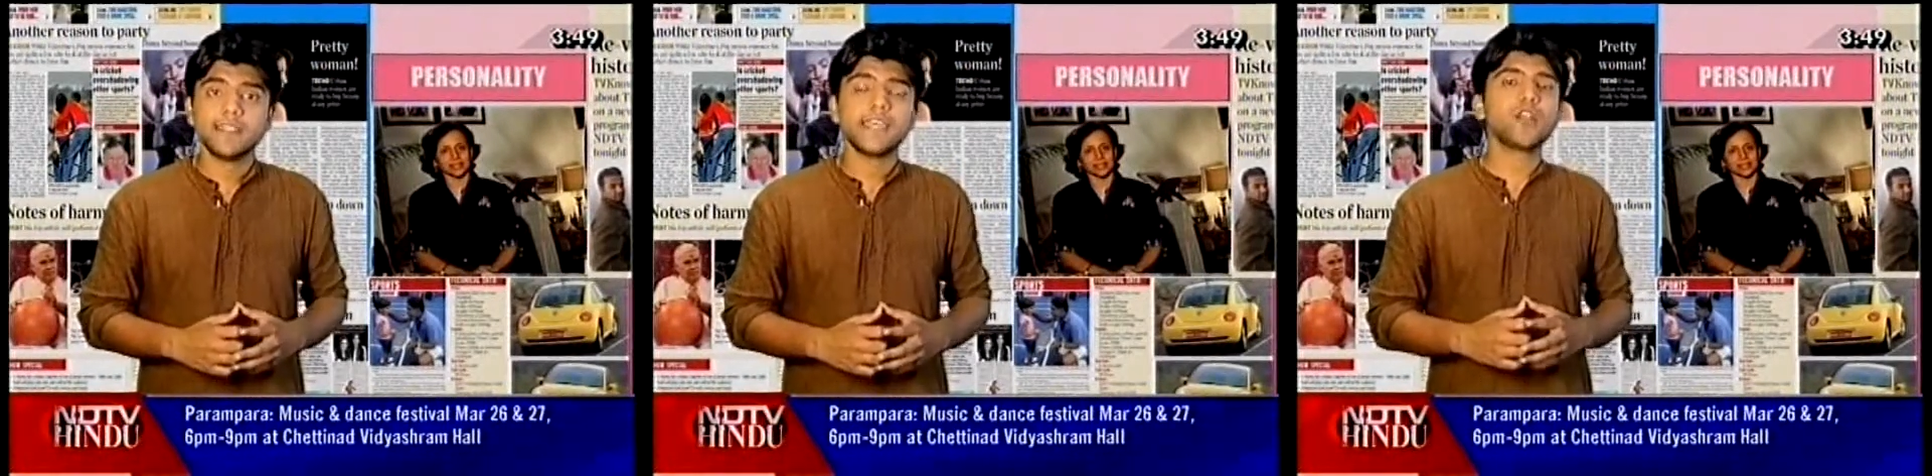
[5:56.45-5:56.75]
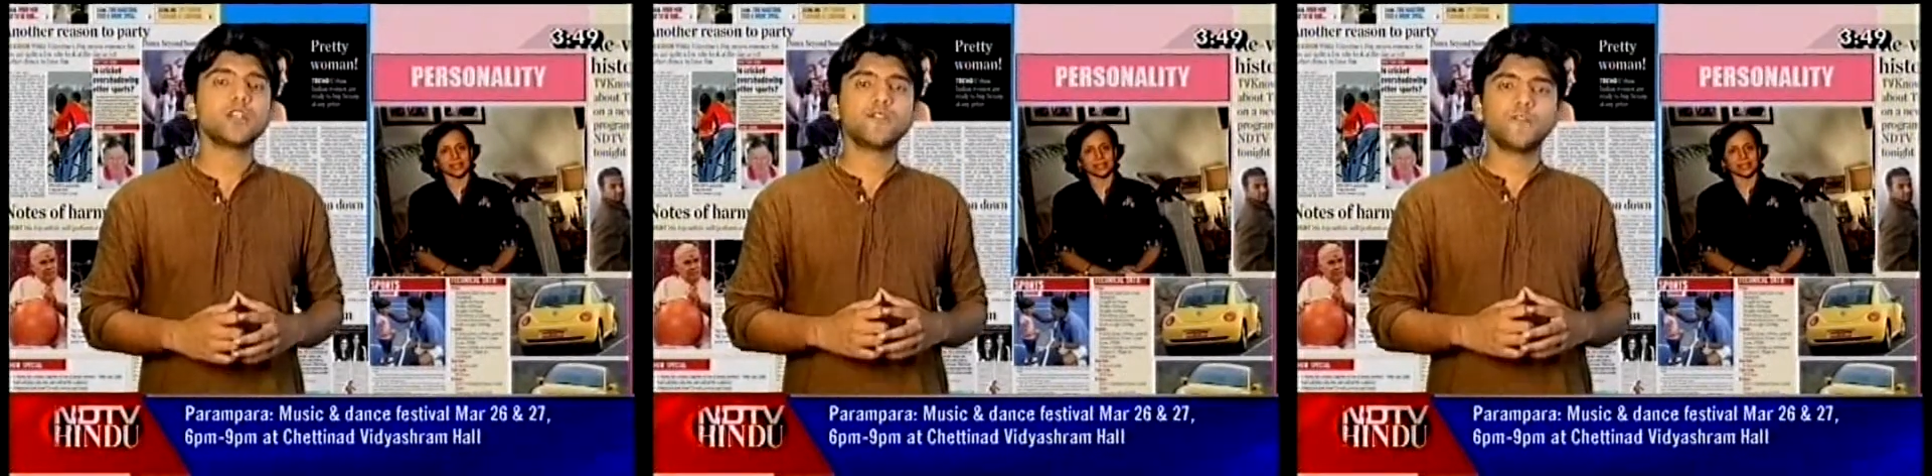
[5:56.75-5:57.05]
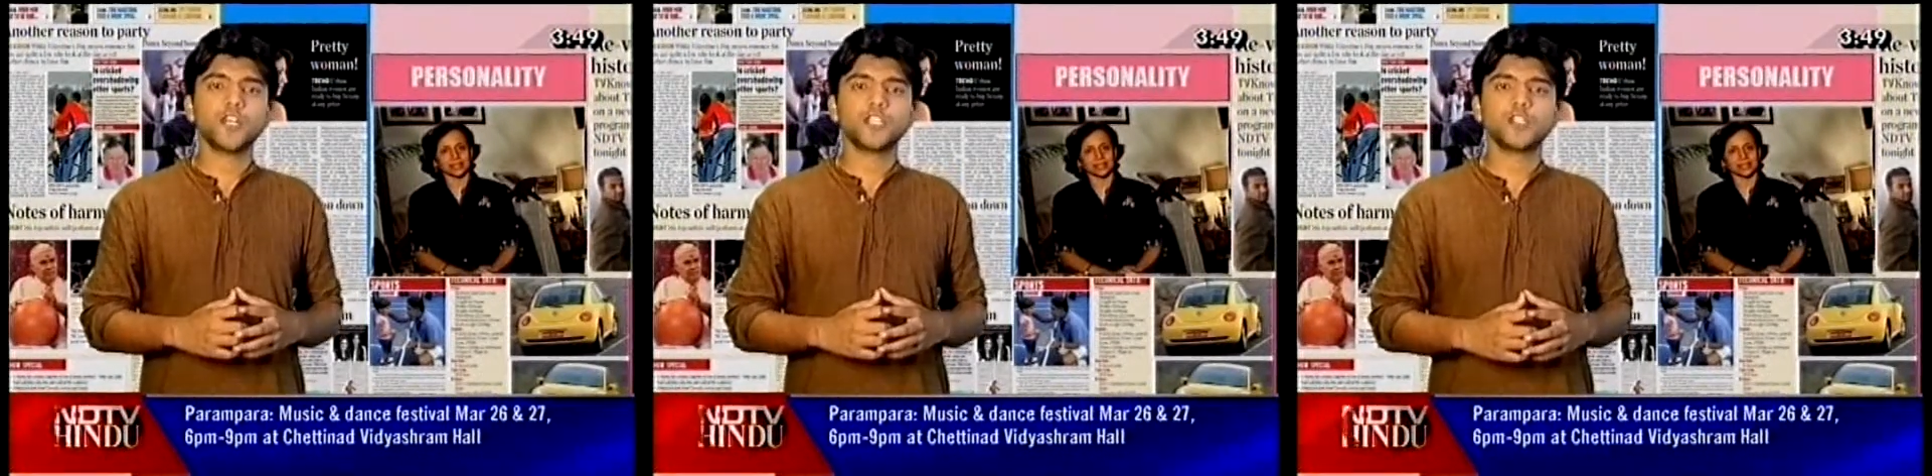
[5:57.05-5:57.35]
They are on the
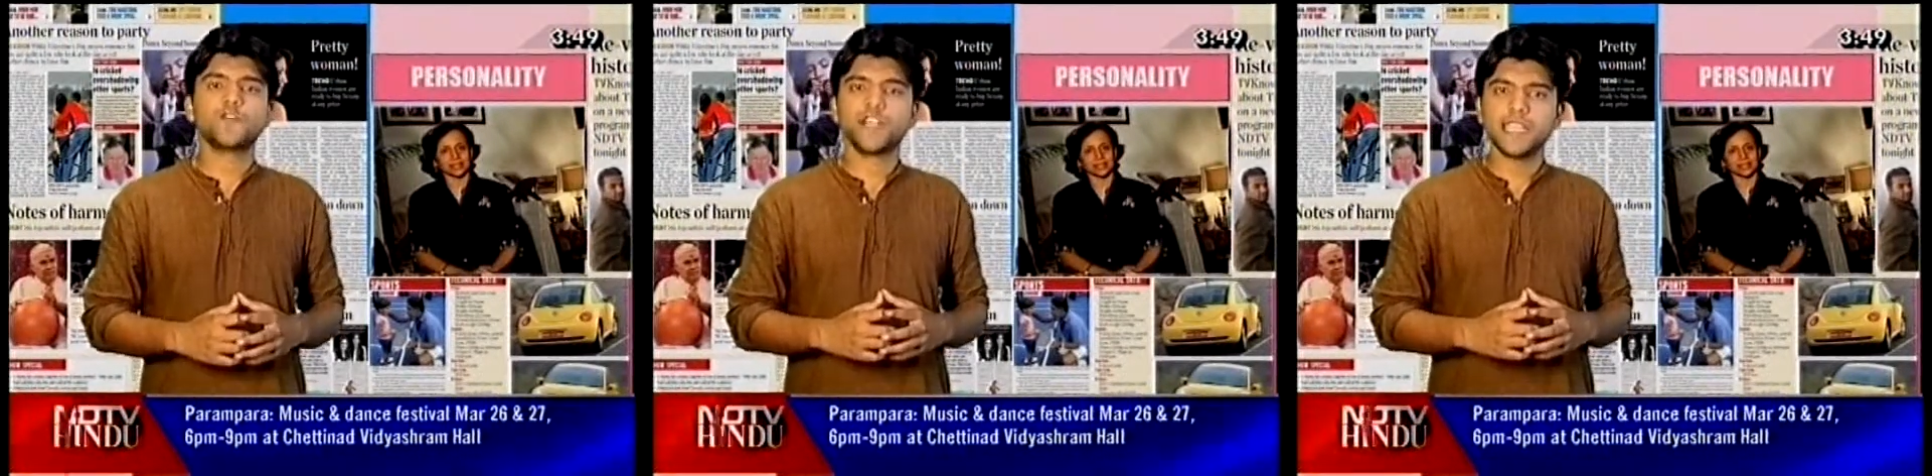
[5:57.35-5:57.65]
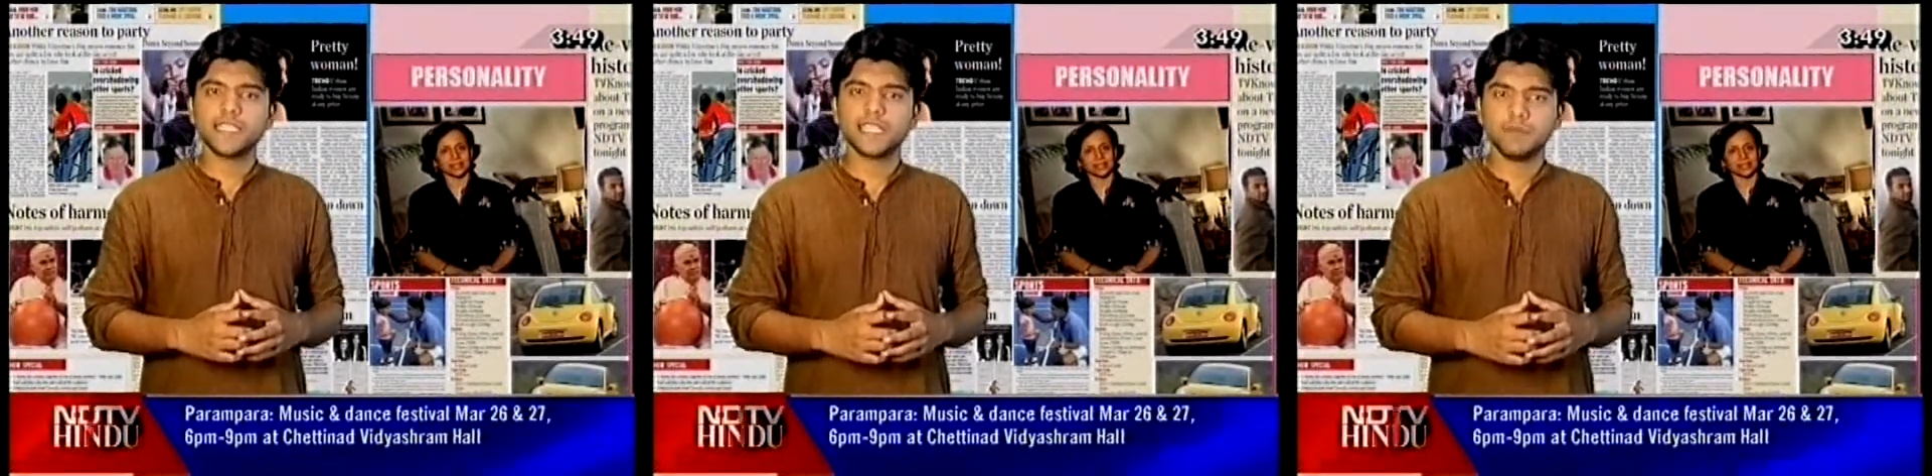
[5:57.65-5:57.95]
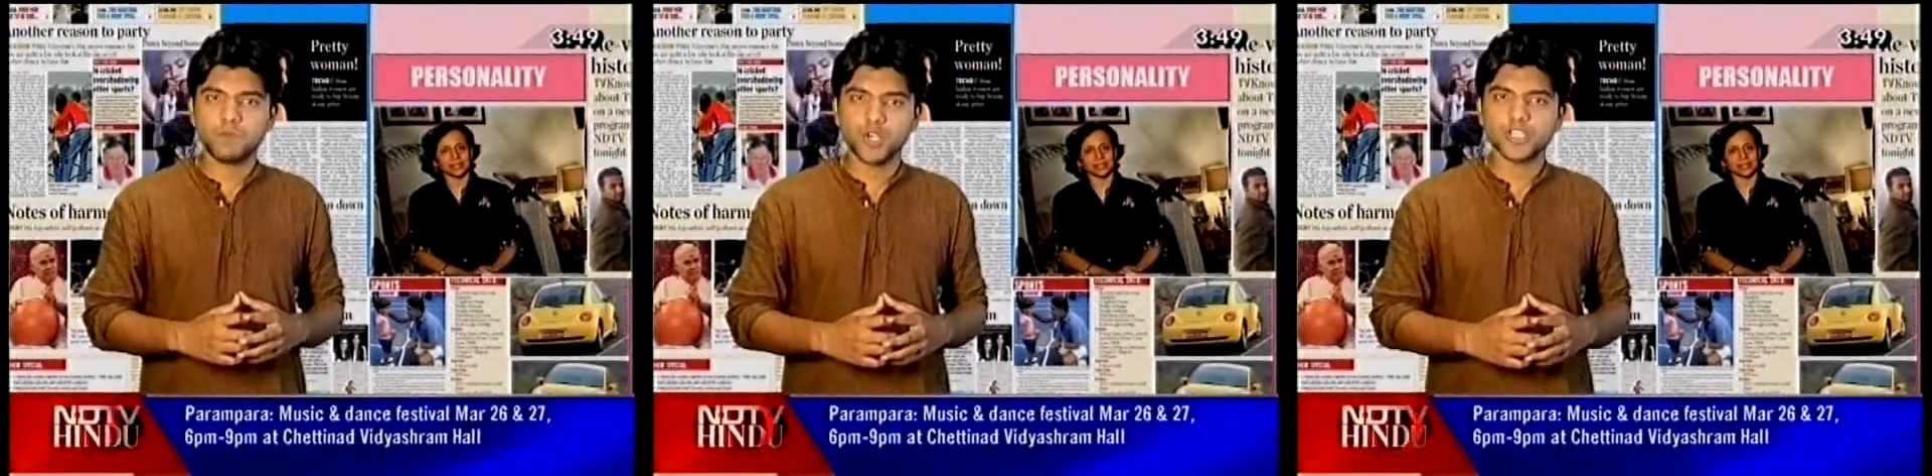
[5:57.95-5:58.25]
verge of
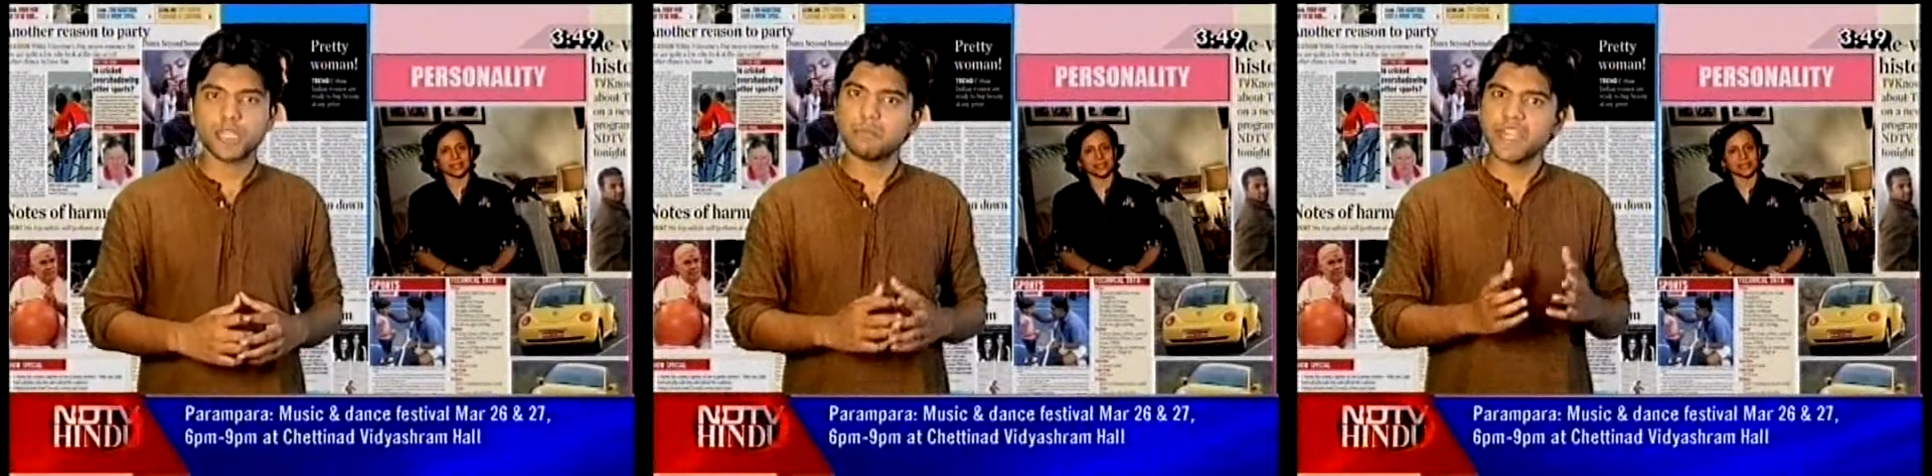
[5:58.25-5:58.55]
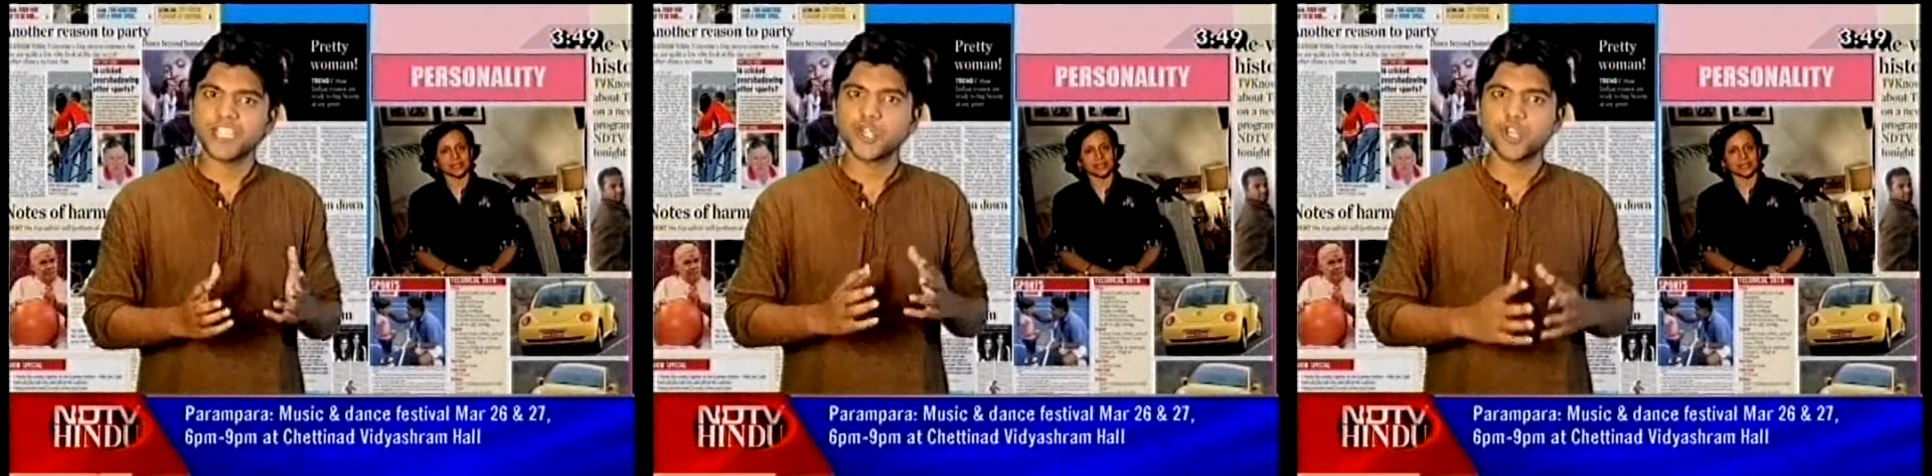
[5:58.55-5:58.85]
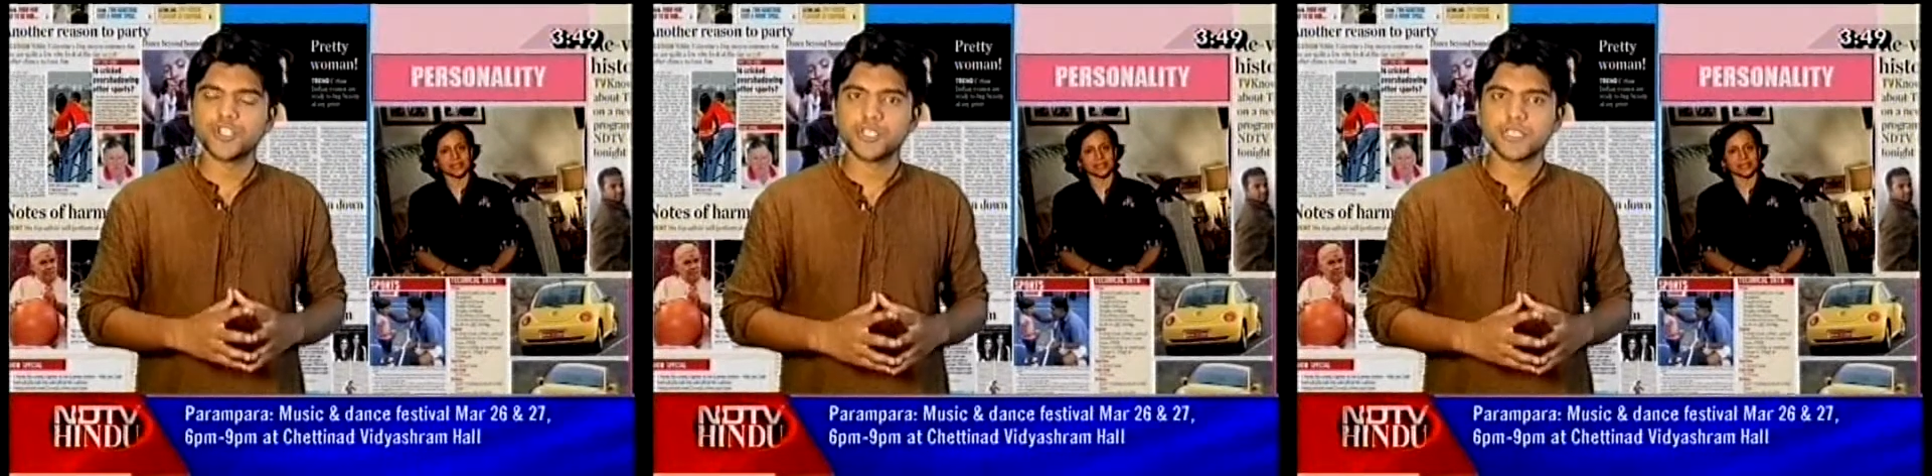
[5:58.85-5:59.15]
releasing books in many
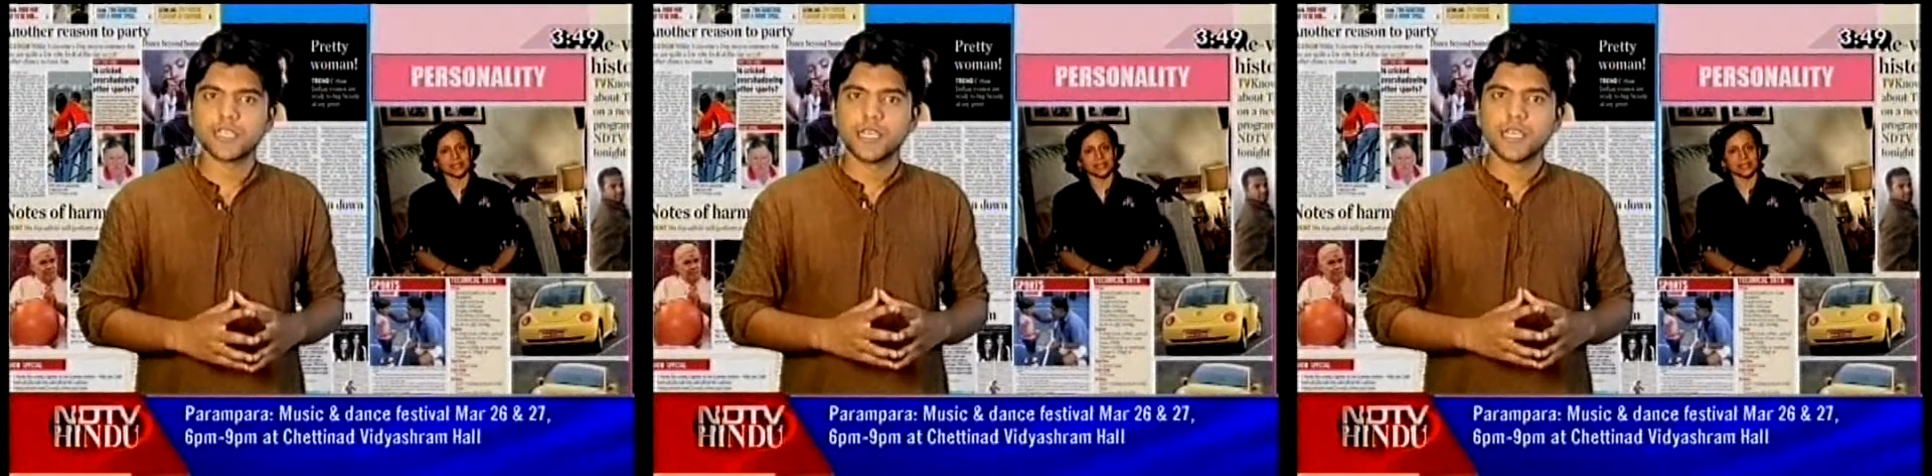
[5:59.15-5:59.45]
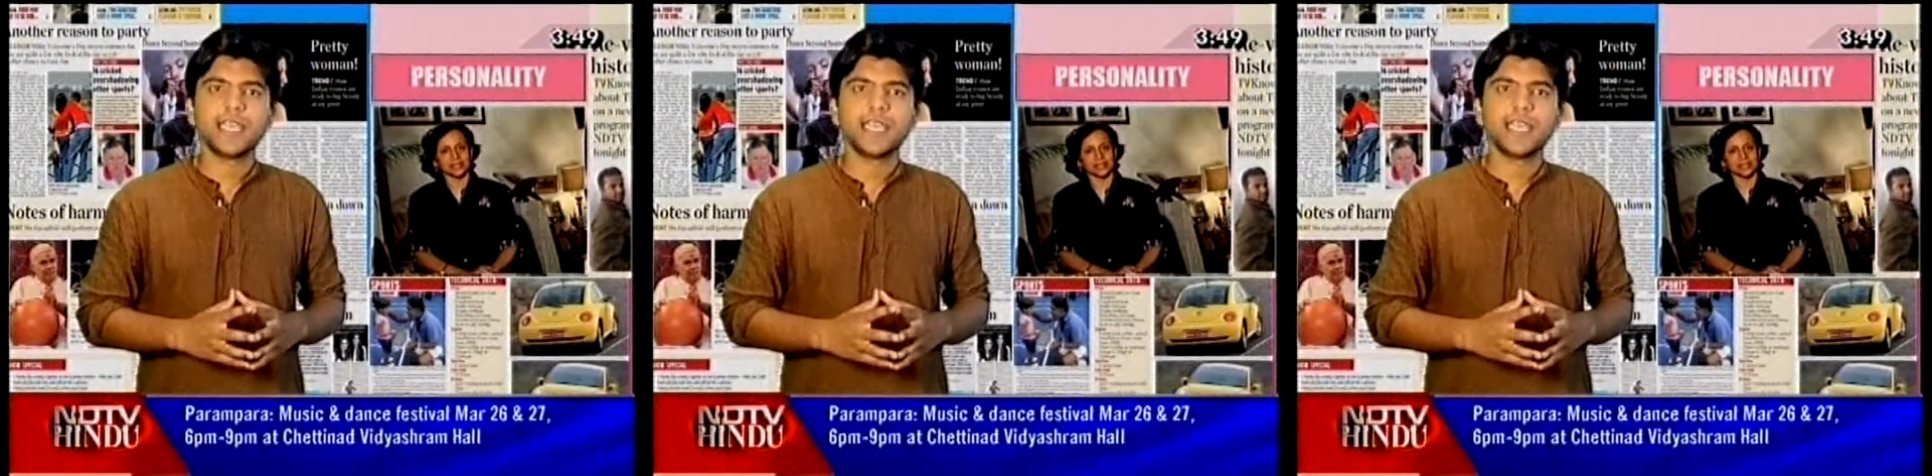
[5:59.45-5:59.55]
genres,